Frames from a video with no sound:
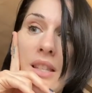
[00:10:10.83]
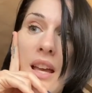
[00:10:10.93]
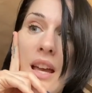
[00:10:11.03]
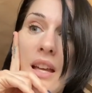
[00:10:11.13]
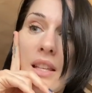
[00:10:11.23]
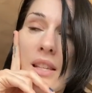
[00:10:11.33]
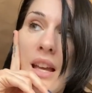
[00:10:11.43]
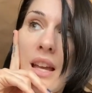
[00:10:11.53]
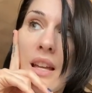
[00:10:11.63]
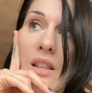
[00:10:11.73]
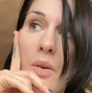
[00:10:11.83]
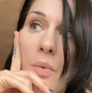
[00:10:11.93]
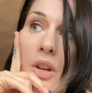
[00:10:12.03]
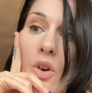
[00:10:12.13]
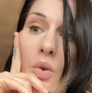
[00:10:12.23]
they're saying that
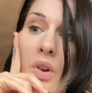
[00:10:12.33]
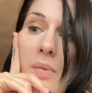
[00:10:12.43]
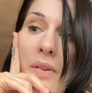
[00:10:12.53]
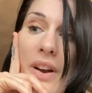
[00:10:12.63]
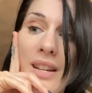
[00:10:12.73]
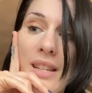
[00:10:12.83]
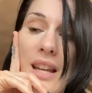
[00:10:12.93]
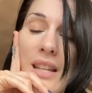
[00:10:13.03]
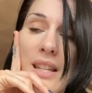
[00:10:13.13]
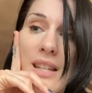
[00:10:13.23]
we're not all going to be vaccinated